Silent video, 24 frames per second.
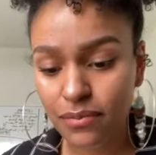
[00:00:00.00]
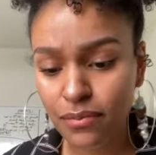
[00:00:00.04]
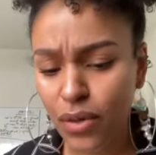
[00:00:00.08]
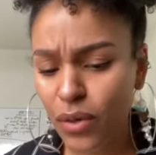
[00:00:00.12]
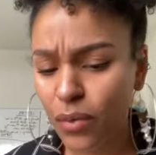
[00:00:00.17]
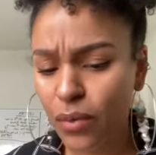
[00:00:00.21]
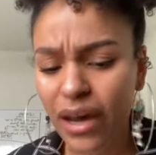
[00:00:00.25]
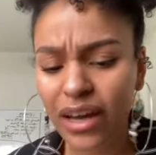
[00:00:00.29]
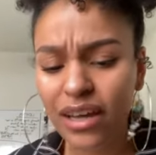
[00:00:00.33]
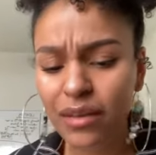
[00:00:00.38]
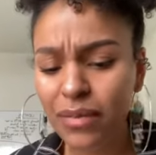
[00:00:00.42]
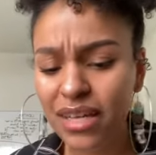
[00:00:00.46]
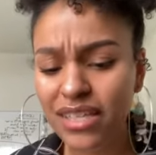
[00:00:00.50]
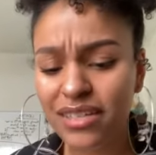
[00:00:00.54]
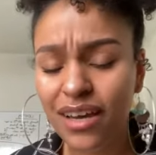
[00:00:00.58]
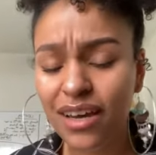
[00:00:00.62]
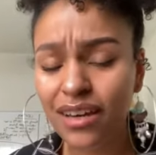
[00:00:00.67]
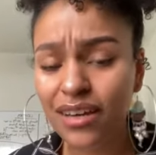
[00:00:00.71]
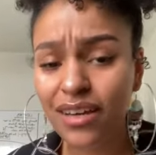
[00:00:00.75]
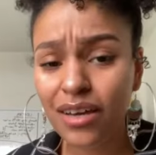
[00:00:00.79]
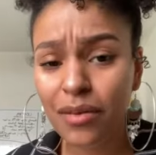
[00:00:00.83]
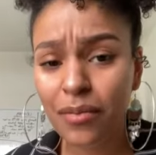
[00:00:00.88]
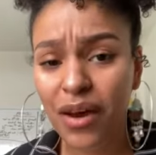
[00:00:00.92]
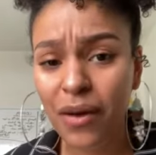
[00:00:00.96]
But why am I
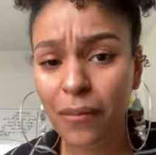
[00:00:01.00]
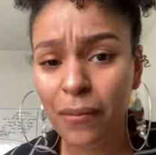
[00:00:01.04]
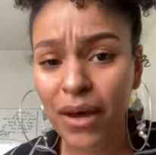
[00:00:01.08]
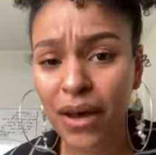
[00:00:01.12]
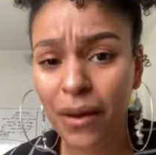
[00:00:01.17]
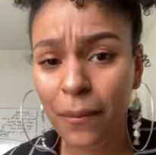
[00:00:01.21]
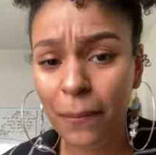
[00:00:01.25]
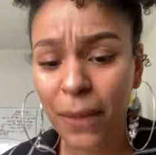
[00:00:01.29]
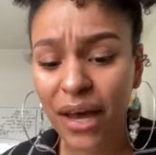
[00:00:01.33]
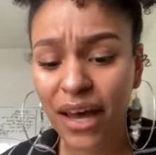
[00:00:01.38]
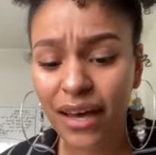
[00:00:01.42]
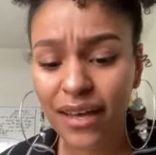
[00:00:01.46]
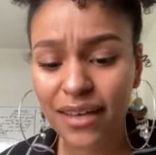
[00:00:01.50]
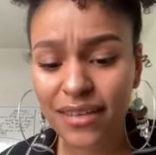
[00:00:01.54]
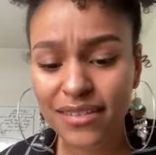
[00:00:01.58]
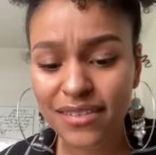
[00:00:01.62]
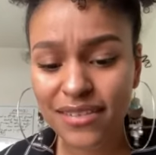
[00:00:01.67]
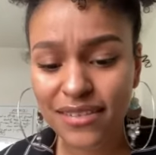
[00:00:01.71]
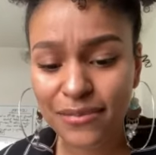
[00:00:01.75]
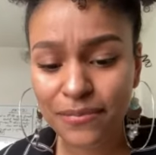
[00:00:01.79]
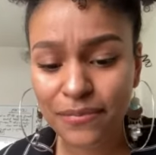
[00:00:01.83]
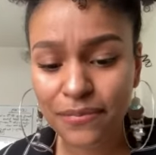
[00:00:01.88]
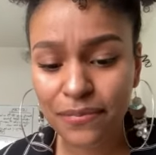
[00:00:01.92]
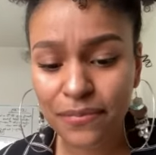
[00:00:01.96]
talking about pot
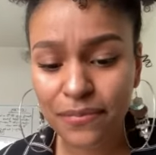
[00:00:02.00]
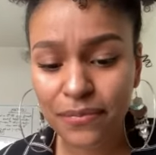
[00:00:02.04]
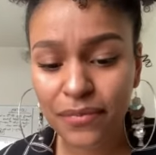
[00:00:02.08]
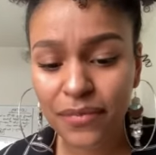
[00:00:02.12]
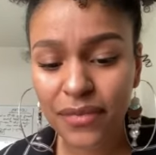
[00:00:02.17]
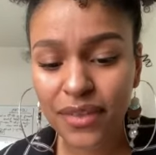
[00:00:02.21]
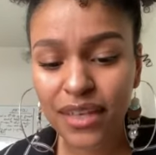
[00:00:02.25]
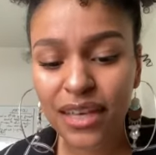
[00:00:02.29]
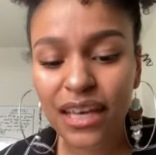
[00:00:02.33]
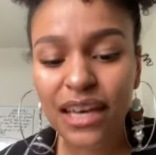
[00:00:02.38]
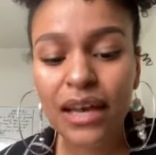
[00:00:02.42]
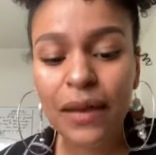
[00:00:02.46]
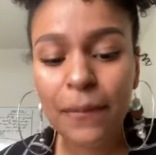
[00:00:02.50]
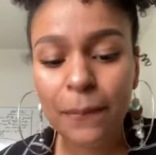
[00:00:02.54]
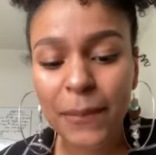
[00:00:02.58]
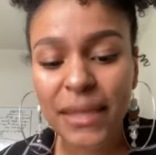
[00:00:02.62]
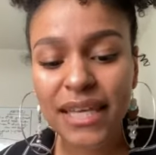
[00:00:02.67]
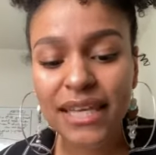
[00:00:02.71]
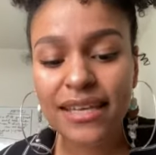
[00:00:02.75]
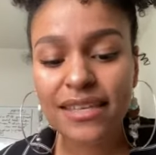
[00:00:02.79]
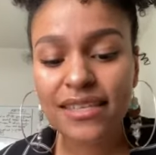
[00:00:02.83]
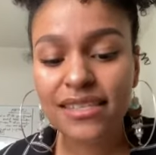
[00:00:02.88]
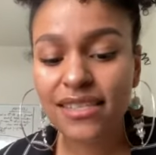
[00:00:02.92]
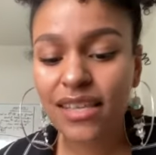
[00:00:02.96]
pies?
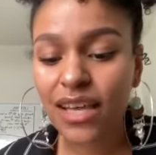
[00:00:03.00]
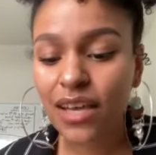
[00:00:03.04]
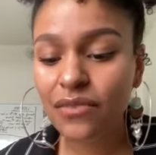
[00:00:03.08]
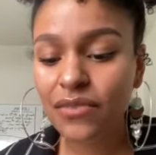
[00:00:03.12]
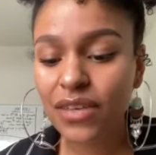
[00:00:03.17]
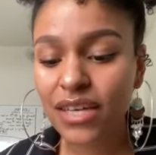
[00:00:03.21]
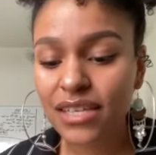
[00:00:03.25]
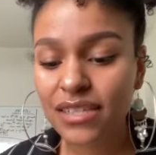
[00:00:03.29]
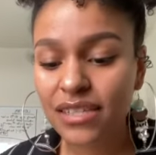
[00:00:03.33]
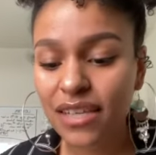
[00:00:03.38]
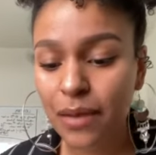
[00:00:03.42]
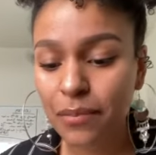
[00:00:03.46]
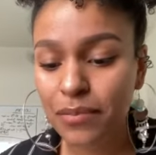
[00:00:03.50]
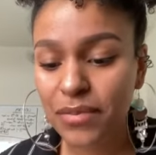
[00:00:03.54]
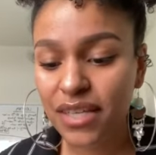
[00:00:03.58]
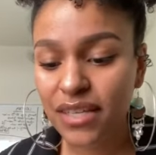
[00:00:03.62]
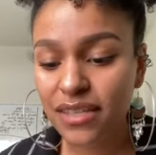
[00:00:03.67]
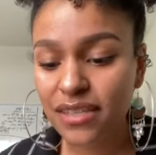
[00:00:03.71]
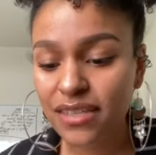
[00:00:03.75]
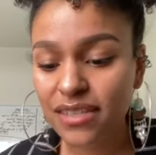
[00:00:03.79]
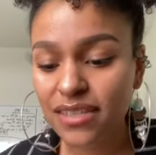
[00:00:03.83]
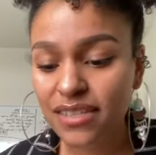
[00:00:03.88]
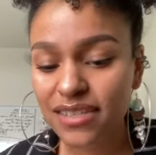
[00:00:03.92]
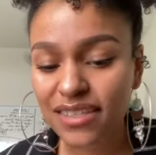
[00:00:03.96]
Because
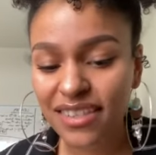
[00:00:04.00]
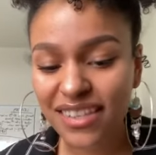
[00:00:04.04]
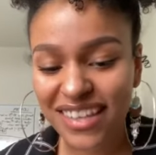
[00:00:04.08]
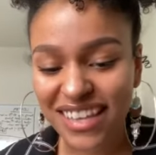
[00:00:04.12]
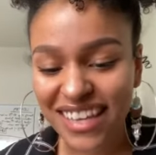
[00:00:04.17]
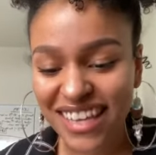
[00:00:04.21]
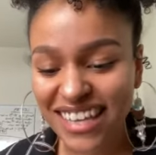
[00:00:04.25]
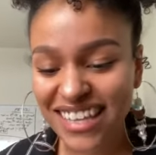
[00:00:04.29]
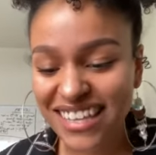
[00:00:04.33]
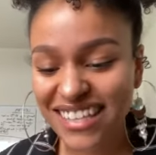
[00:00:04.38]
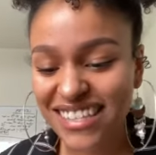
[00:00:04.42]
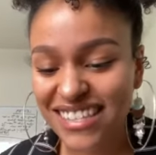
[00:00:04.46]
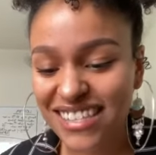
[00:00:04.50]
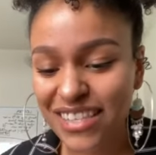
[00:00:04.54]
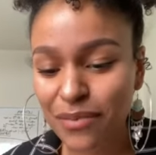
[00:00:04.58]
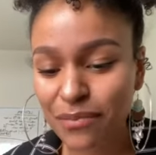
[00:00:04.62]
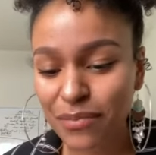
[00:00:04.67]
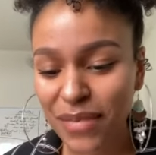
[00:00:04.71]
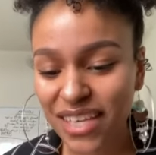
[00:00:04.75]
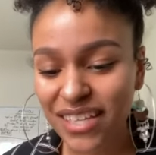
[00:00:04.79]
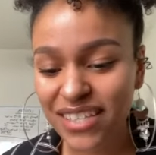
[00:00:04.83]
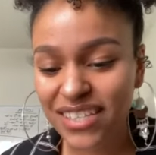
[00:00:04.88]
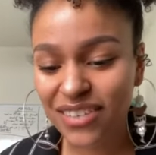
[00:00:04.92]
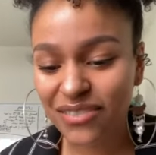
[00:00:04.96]
self-acceptance is the
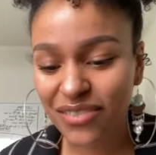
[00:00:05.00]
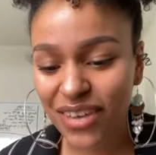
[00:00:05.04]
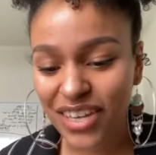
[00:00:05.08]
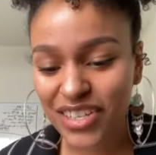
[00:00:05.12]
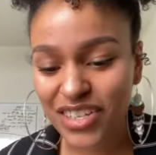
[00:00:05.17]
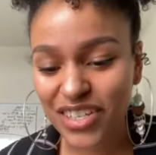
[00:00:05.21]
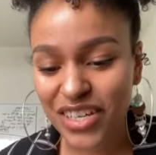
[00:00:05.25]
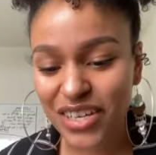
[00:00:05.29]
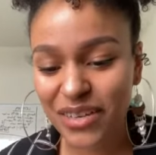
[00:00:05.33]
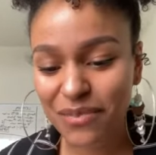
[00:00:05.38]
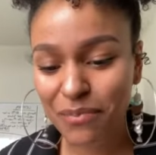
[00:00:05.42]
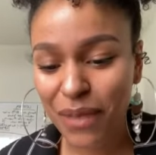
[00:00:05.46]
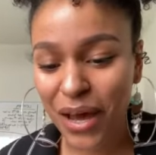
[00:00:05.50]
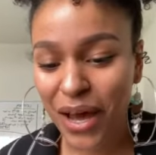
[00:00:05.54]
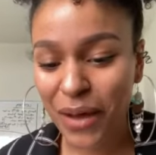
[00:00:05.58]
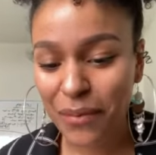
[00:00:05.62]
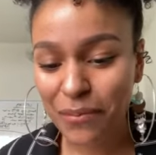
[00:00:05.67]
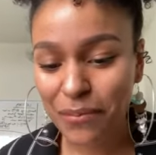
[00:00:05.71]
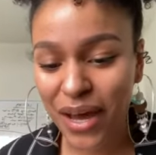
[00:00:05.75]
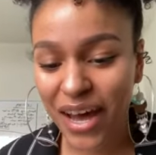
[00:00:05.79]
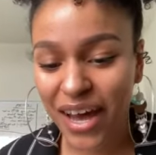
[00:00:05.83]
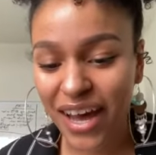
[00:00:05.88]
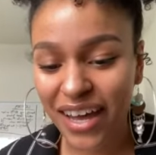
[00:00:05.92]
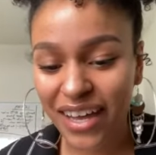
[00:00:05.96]
mixed veggie
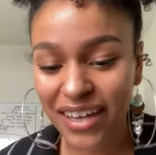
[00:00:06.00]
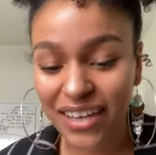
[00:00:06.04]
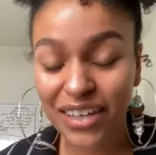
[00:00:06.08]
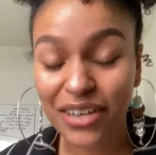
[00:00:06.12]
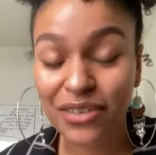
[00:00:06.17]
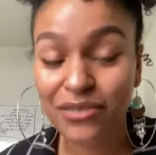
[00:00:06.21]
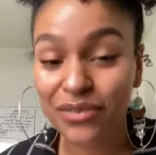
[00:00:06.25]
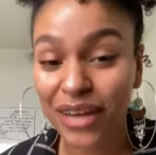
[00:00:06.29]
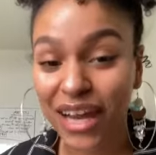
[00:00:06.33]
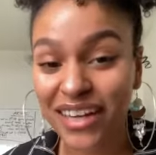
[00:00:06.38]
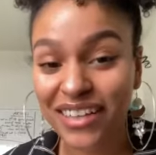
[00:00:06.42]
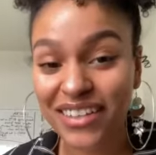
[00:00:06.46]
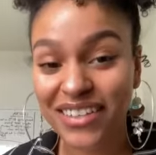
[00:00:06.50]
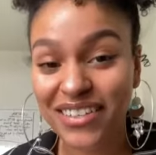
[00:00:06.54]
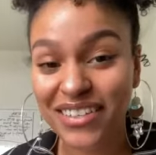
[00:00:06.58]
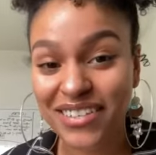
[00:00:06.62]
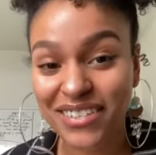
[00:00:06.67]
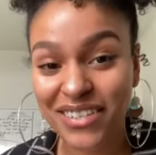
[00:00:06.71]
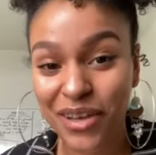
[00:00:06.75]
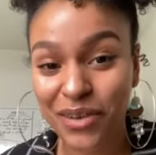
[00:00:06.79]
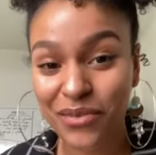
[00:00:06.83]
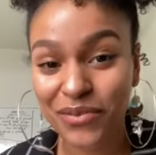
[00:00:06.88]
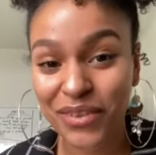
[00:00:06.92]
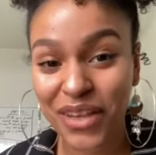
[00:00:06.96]
pot pie of radical
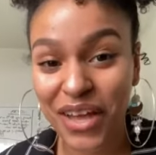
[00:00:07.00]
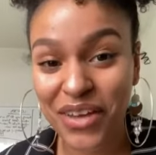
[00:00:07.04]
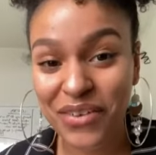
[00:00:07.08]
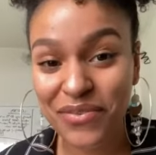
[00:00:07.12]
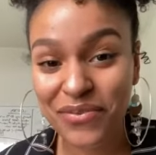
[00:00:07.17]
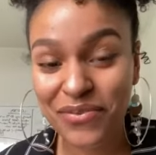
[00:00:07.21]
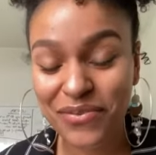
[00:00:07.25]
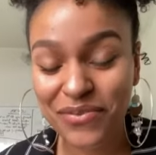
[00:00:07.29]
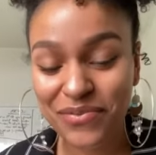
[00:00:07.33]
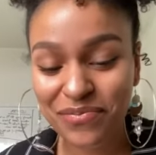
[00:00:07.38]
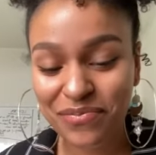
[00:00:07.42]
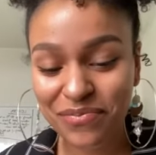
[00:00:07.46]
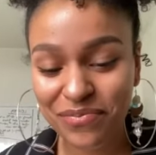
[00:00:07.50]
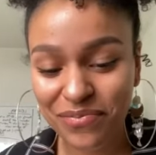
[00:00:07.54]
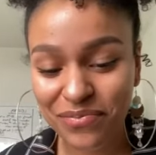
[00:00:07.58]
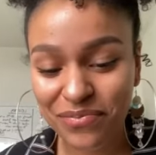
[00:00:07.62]
self-love.